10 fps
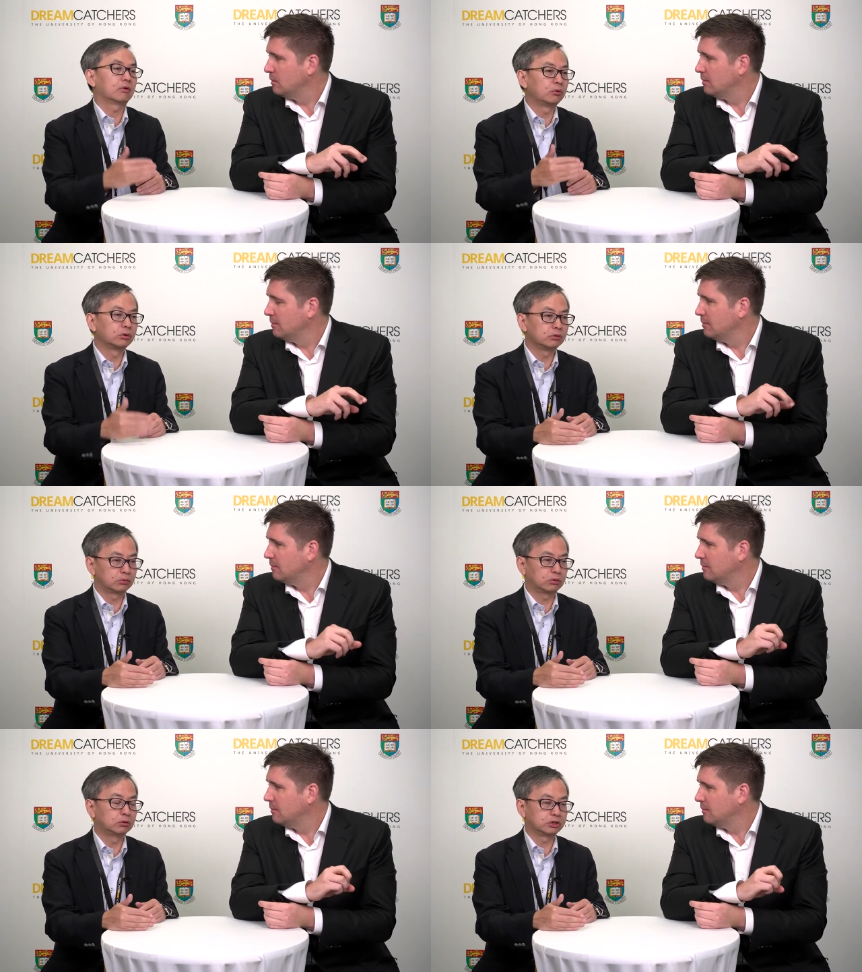Speaker 1: who,
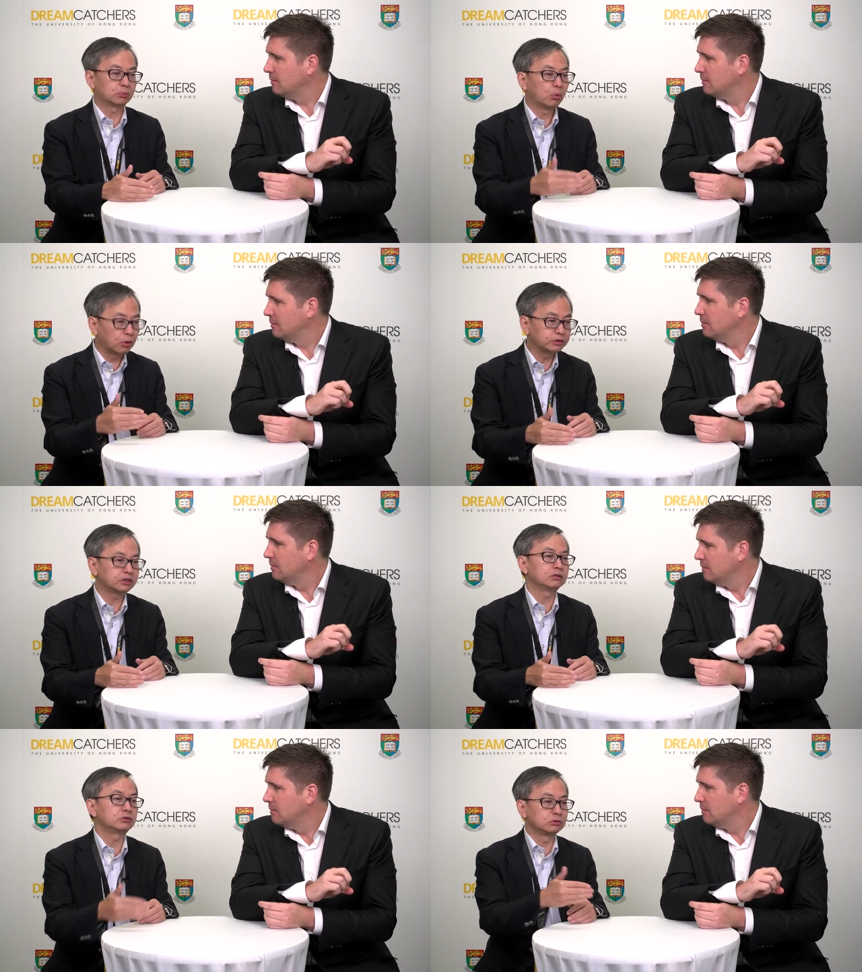who is
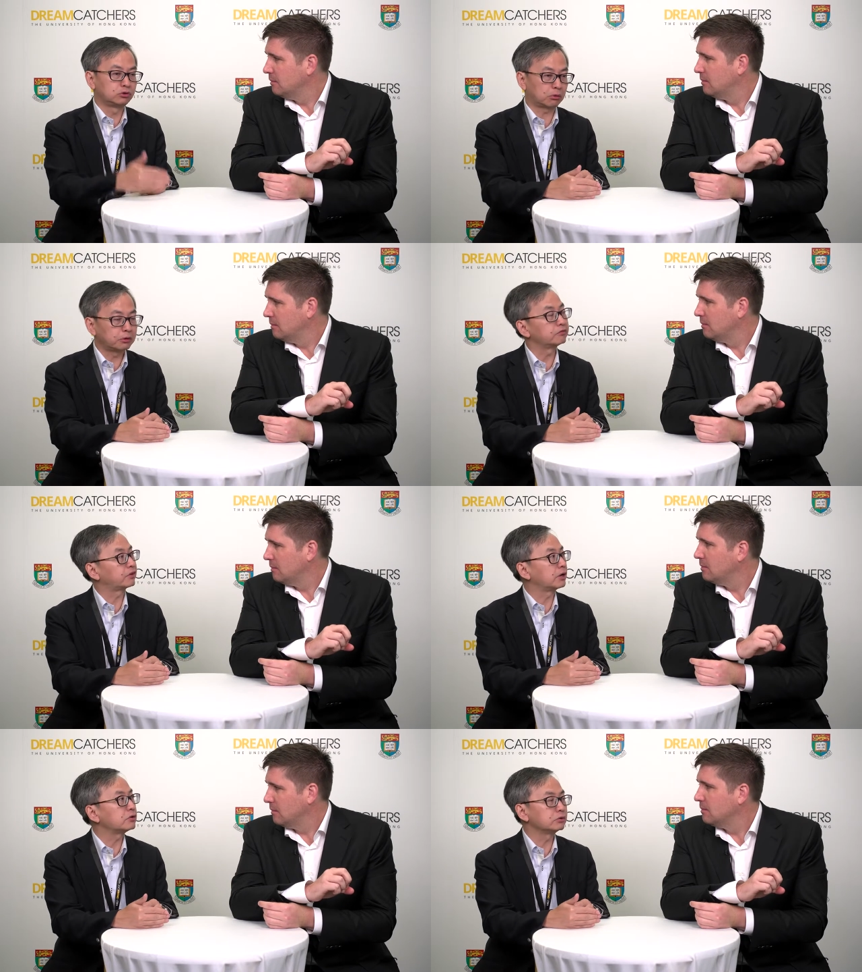wanting to join the
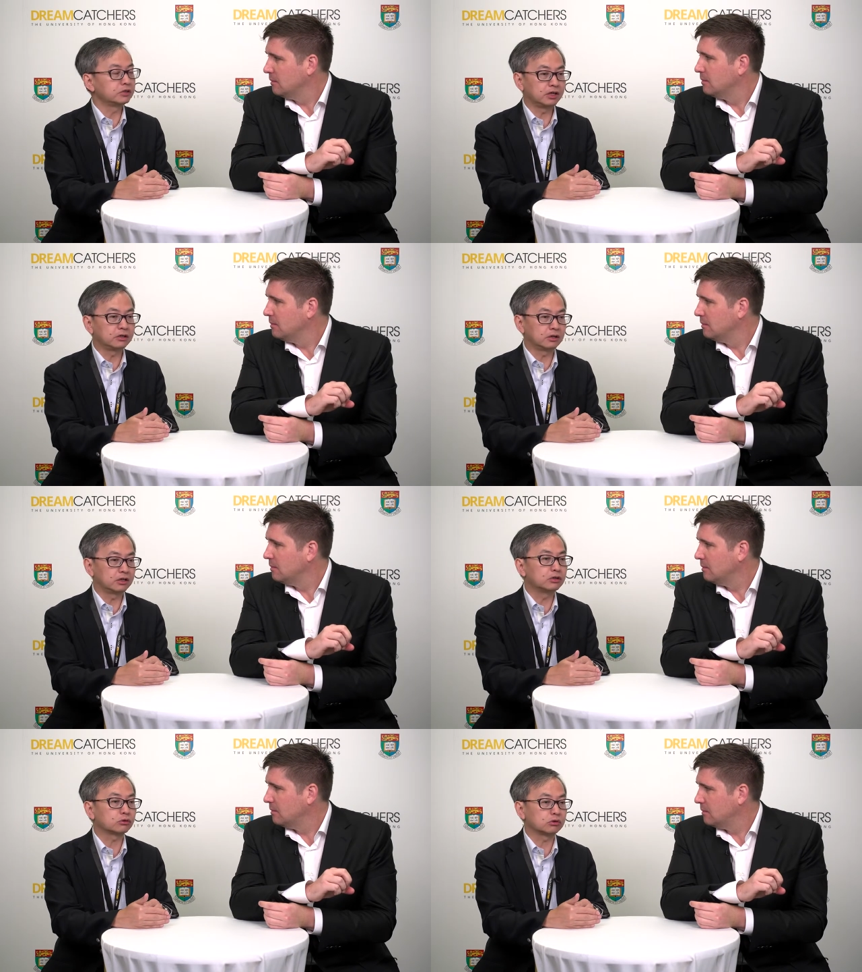financial in,
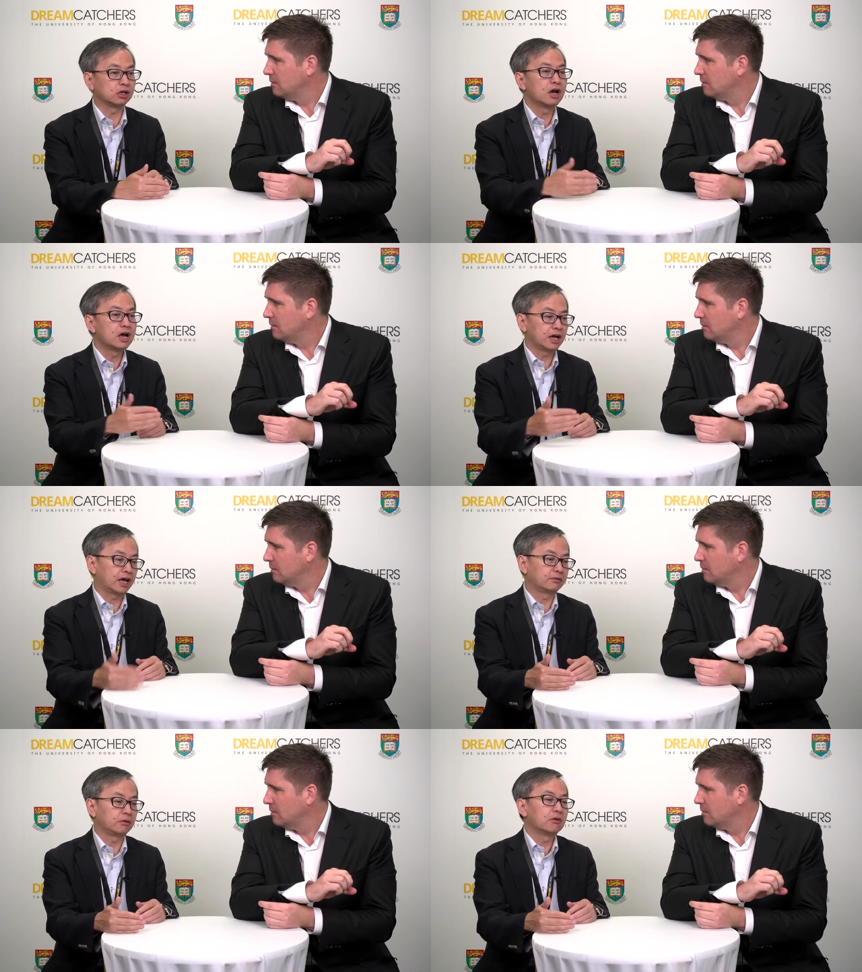industry
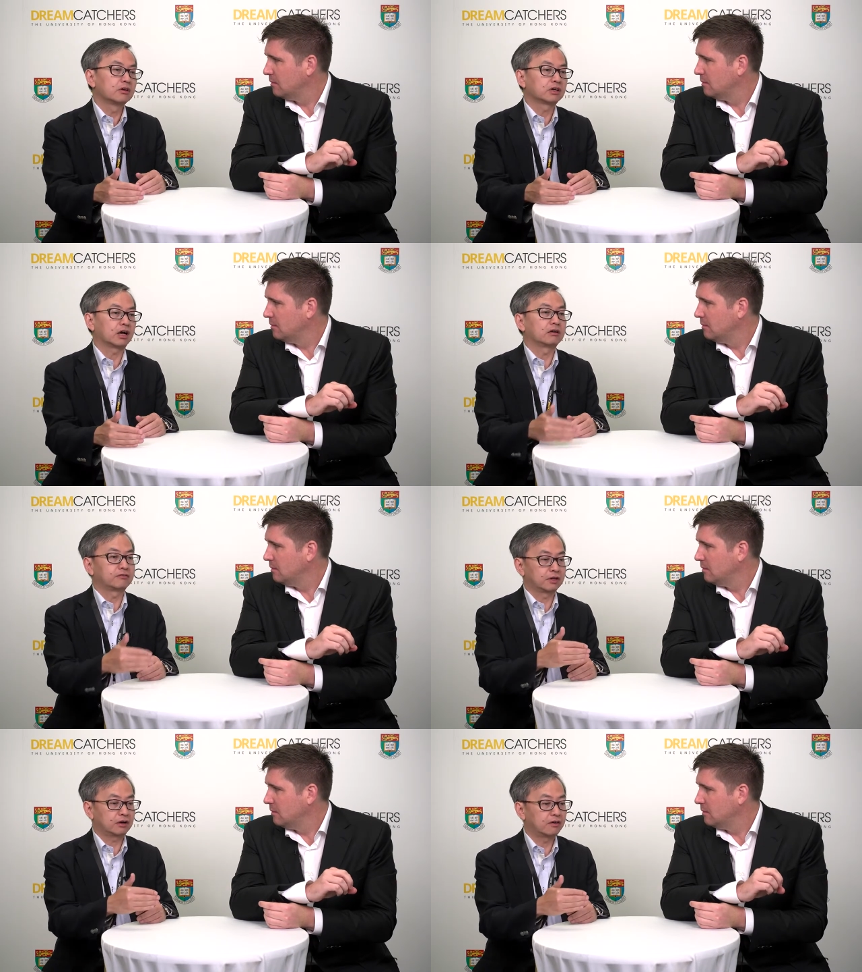and kind
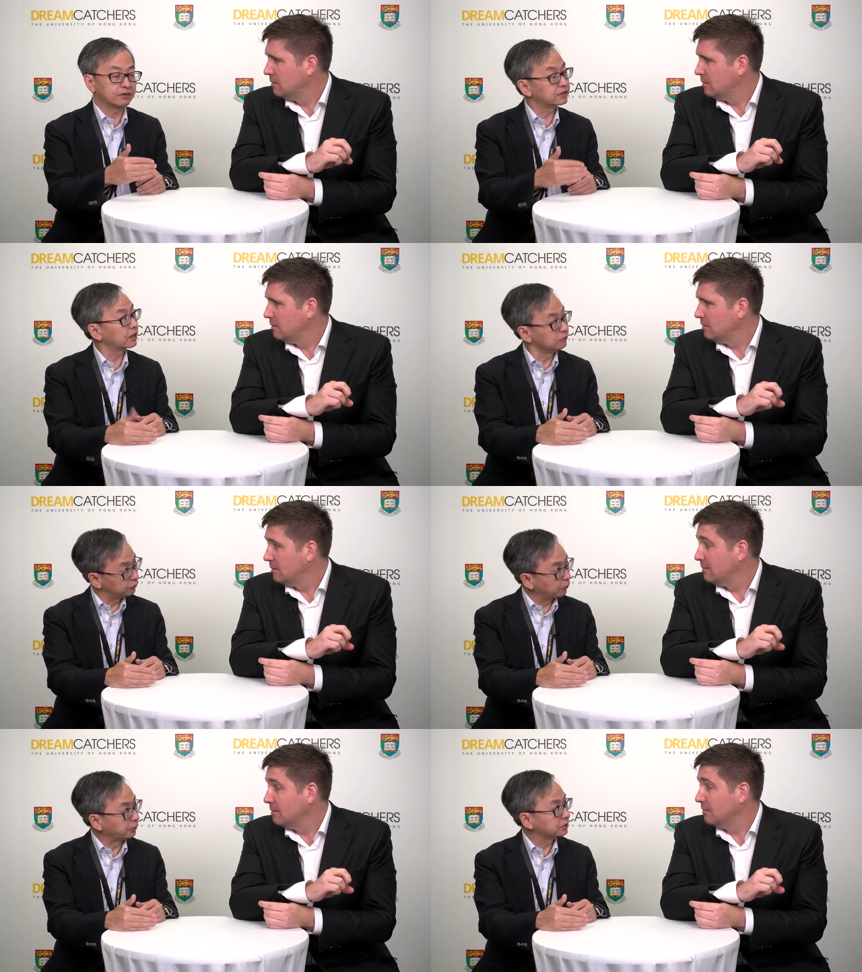of uh, have a second
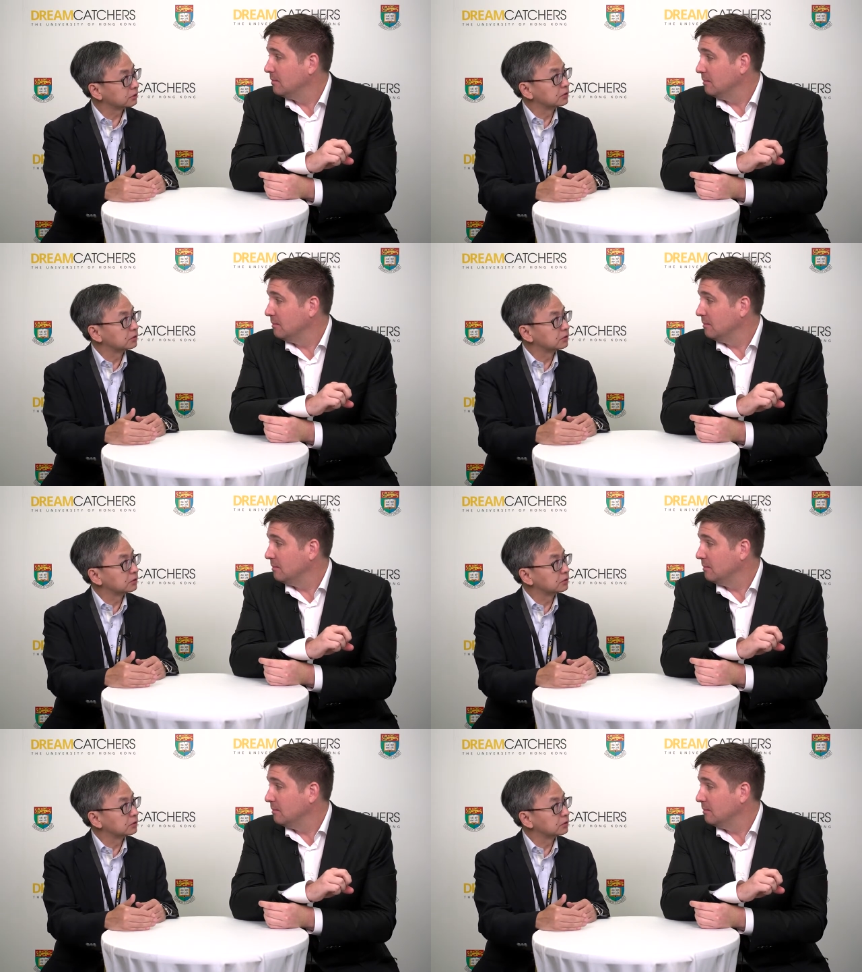thought.